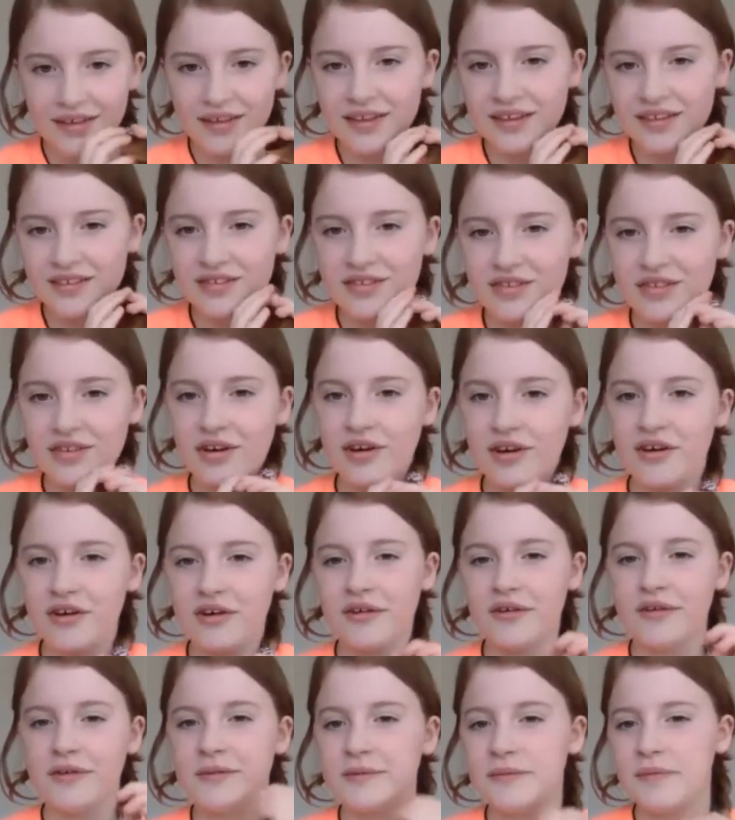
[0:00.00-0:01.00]

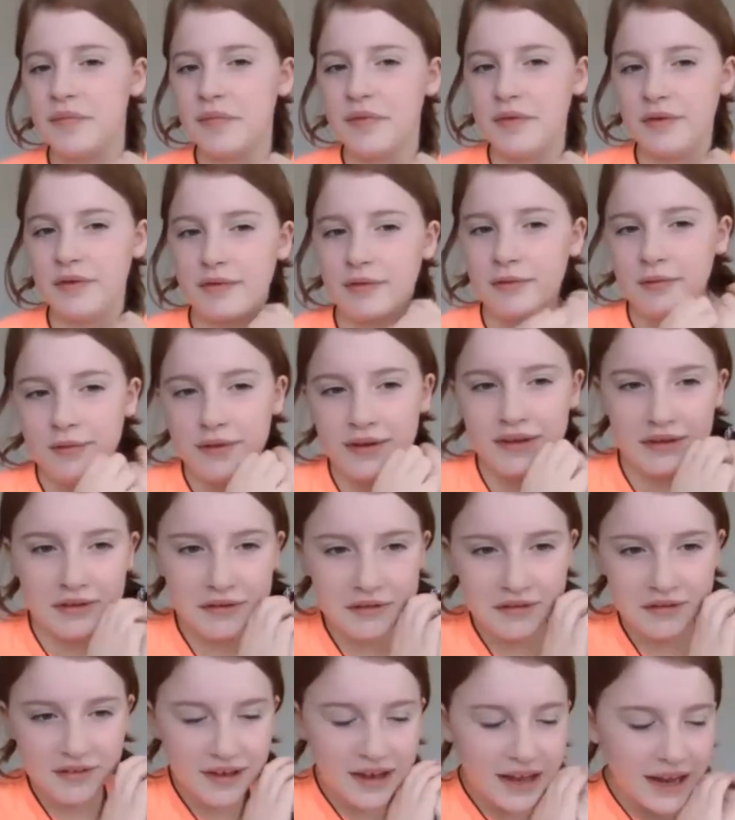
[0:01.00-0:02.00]
so we
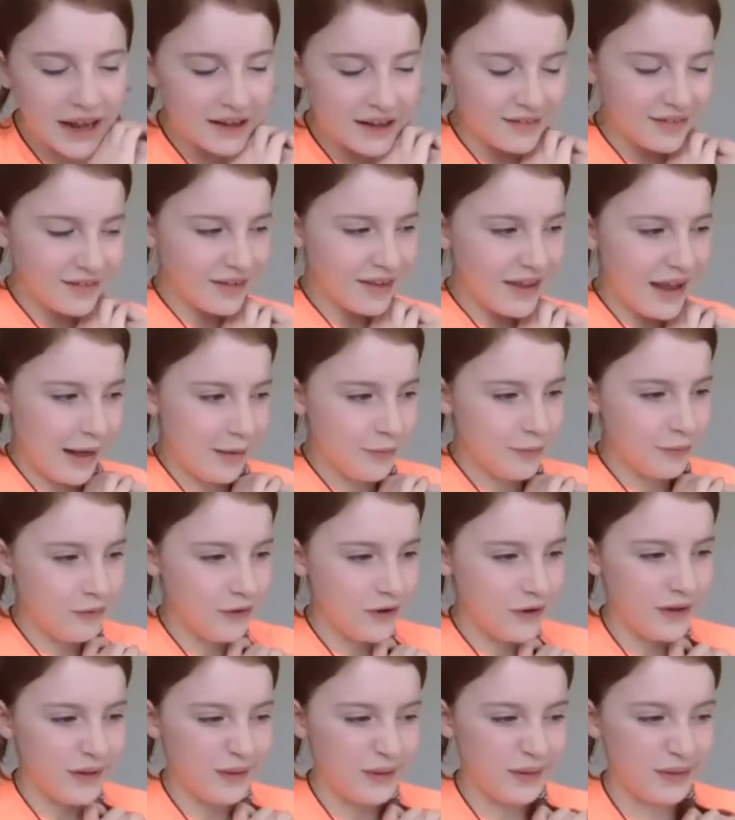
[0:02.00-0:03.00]
use a lazy
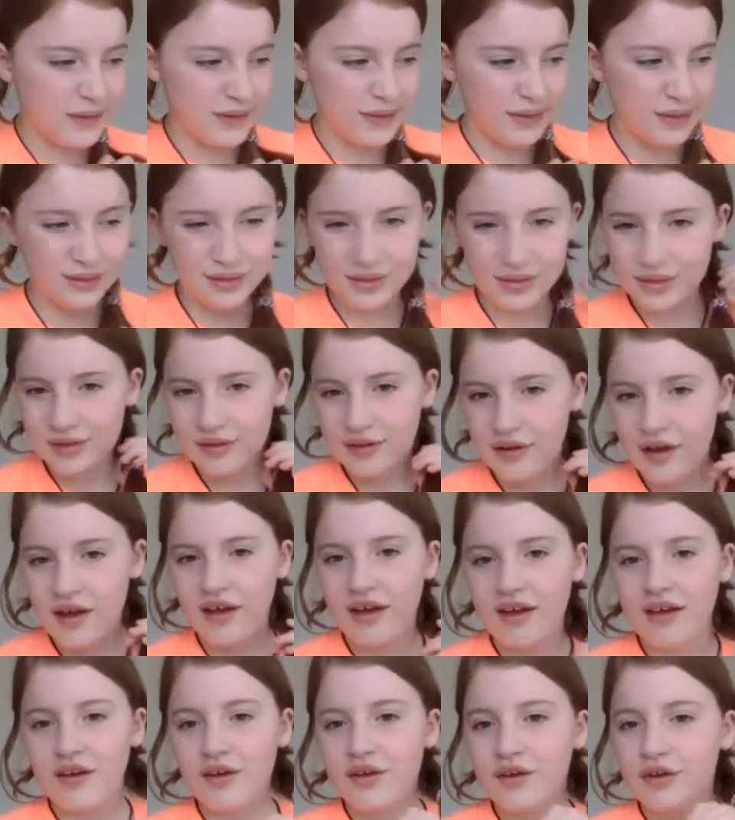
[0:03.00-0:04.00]
labyrinth
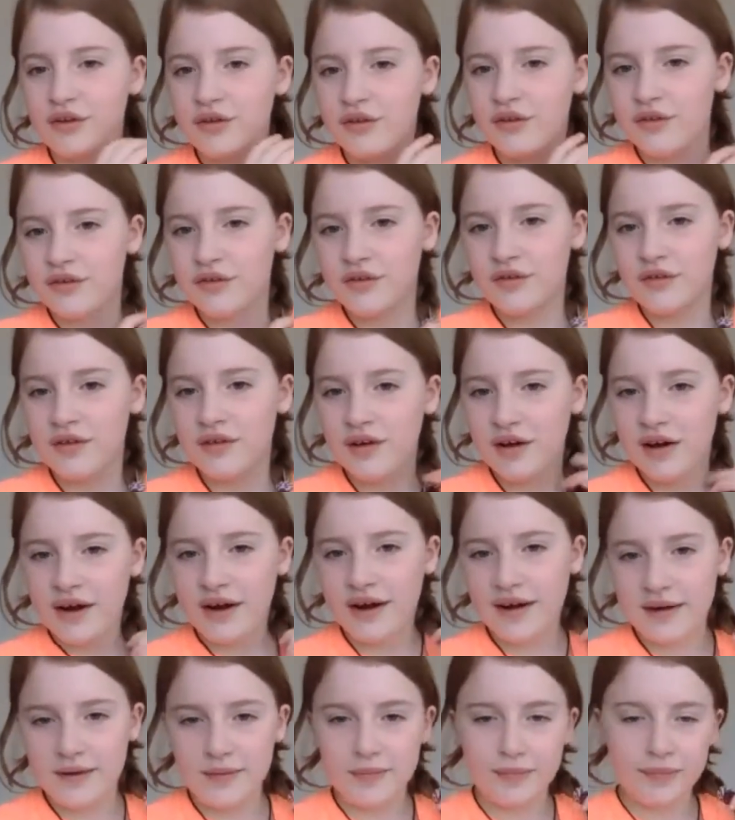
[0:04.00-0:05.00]

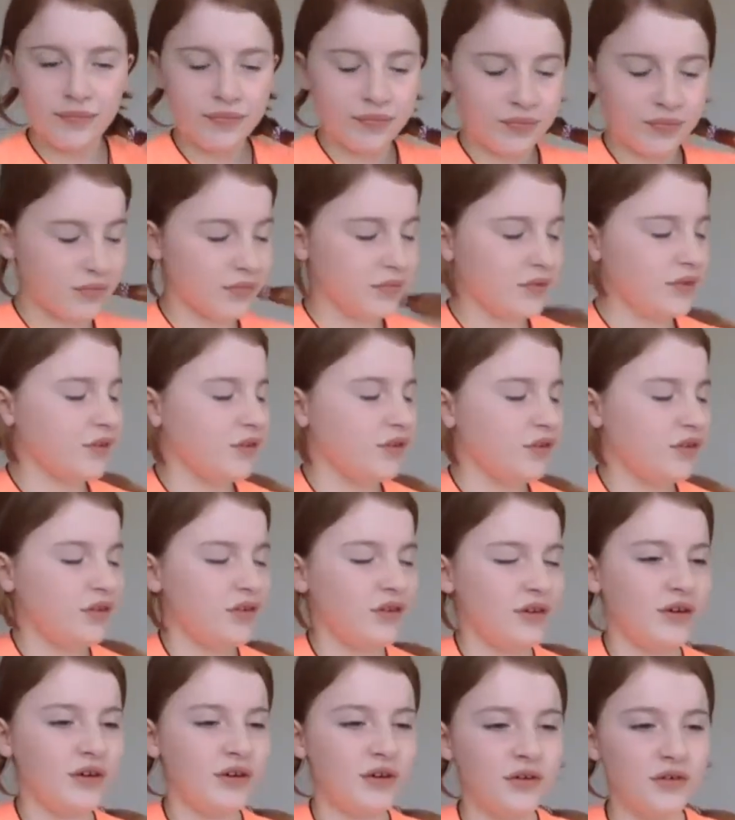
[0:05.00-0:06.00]
um,
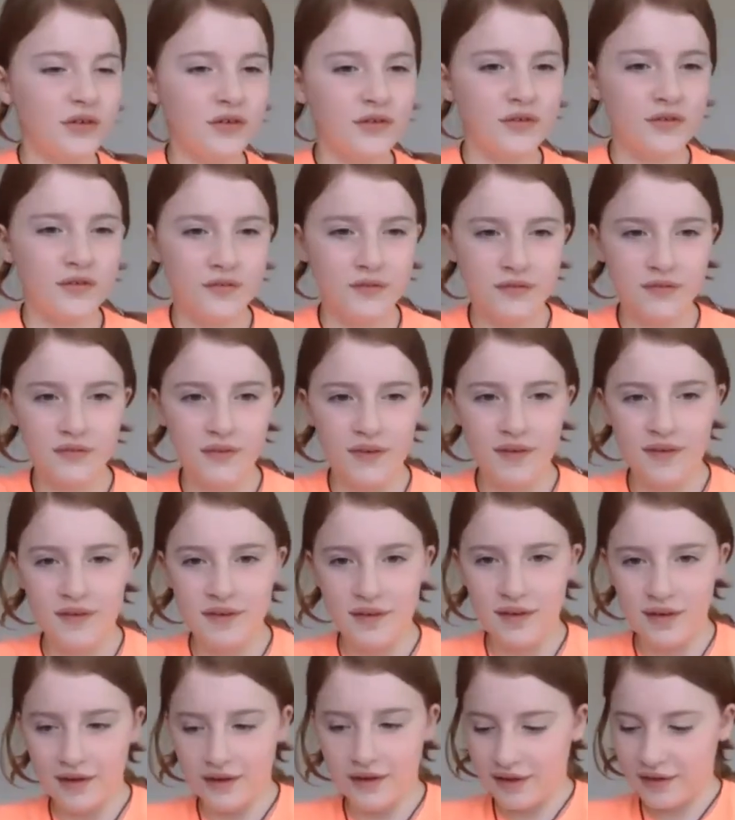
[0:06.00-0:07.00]
to f-
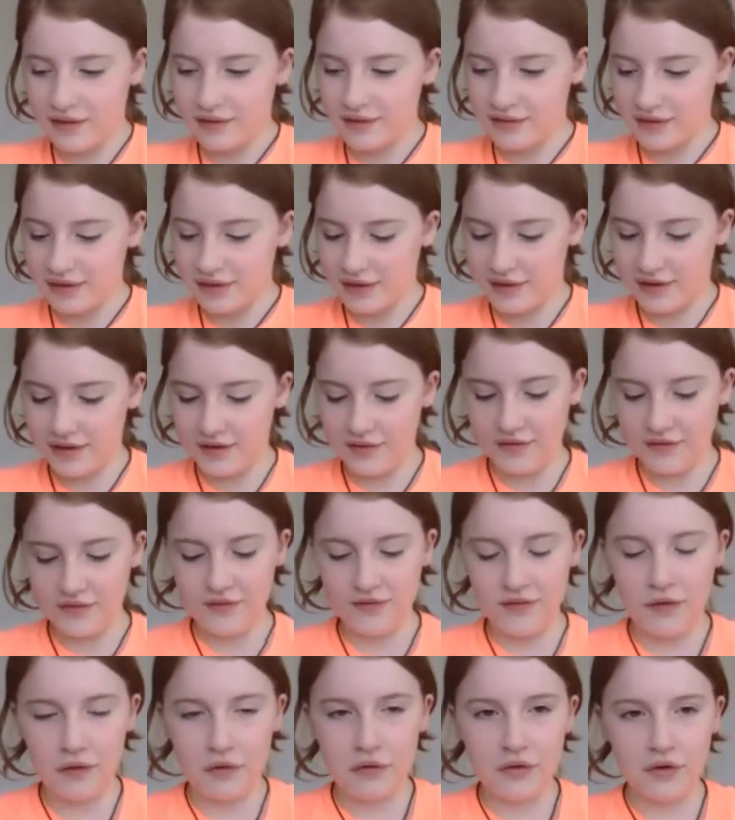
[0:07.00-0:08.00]
kind of
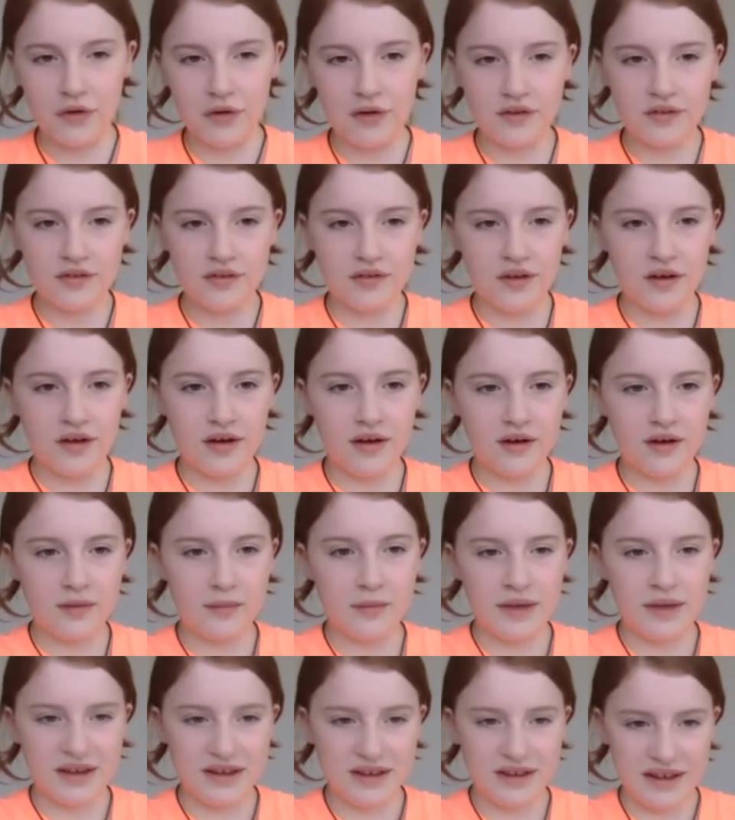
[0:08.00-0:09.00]
focus our
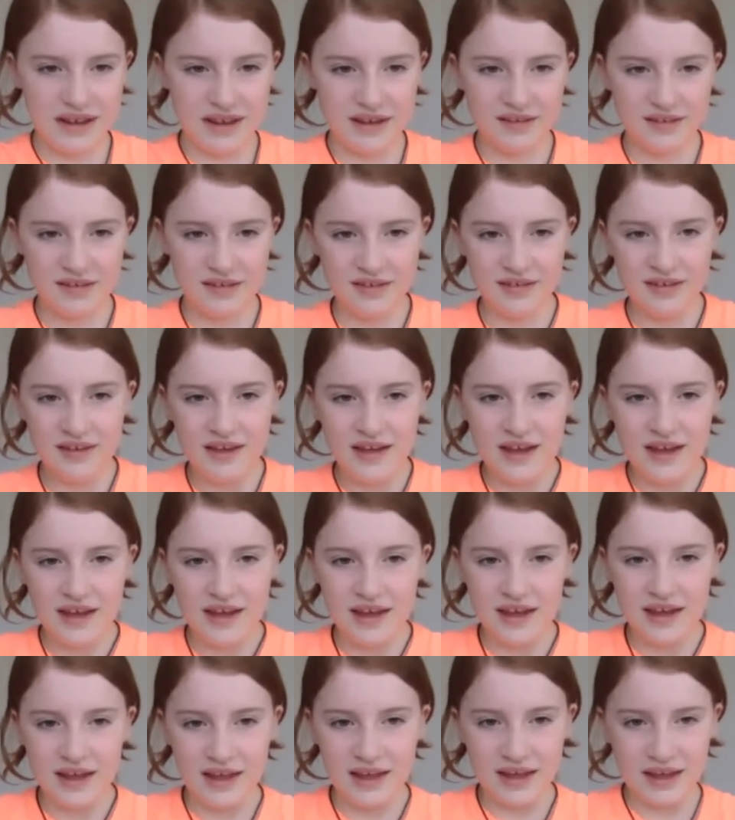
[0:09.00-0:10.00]
minds.
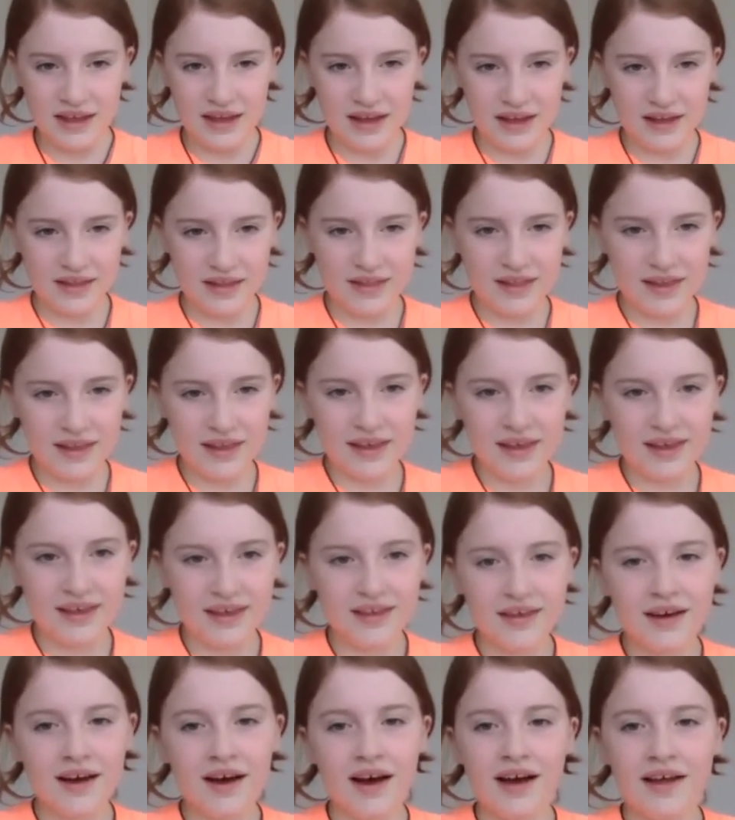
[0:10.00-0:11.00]
I think it
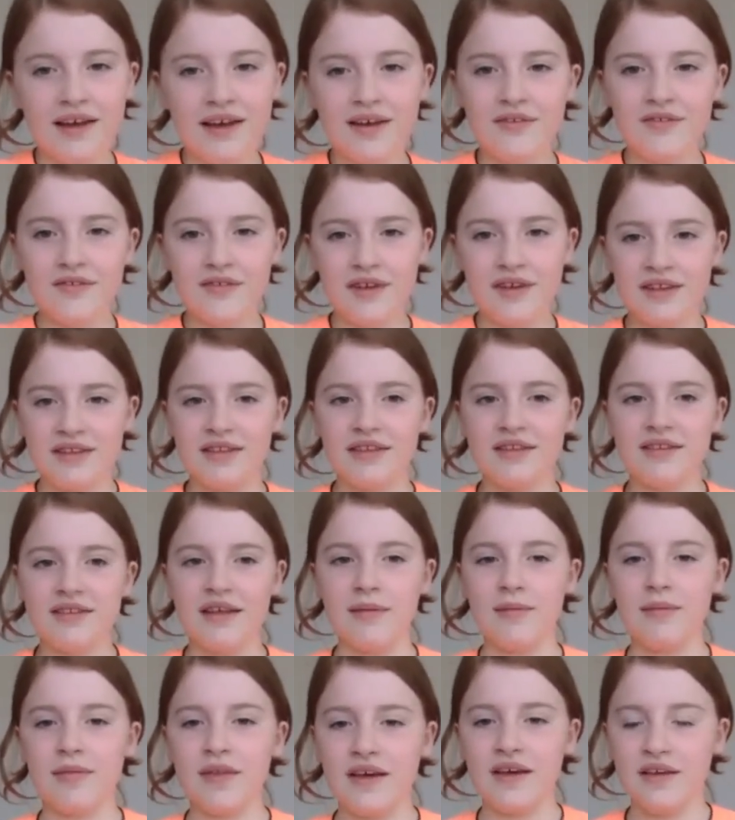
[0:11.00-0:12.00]
kind of does the
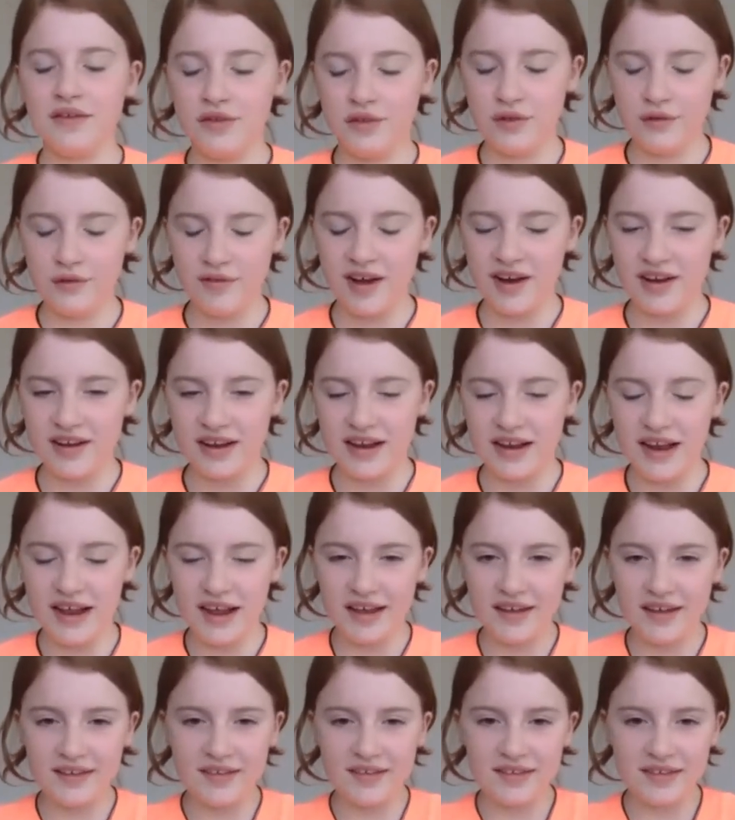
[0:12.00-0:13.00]
same thing as the ready
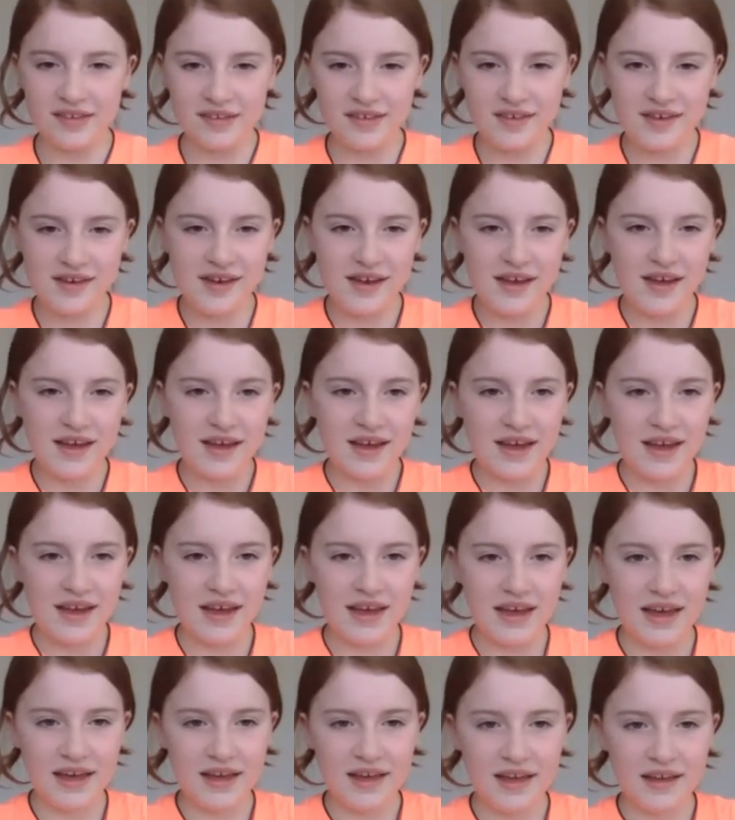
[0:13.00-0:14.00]
list.
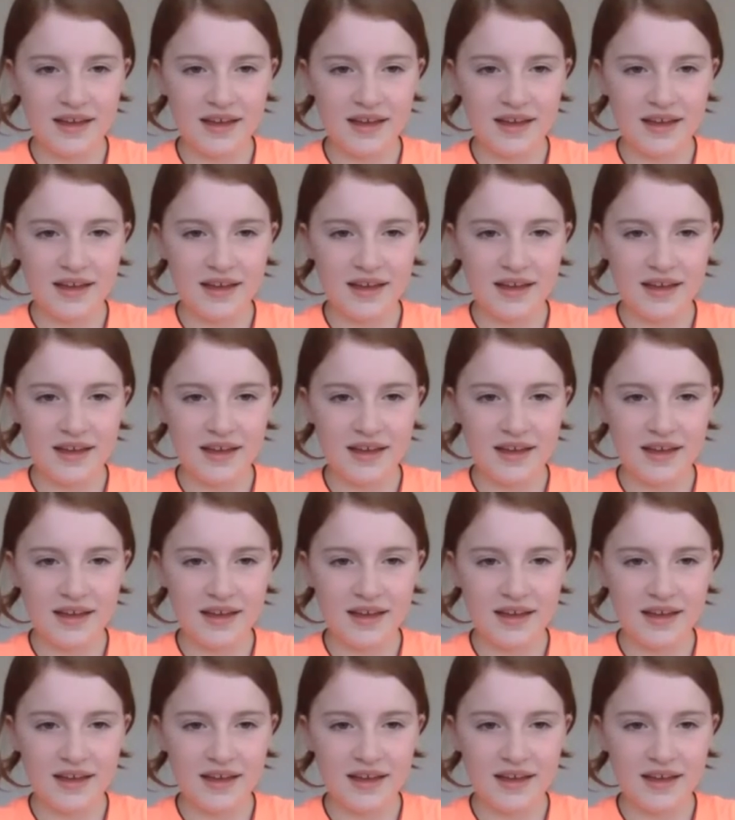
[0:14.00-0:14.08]
It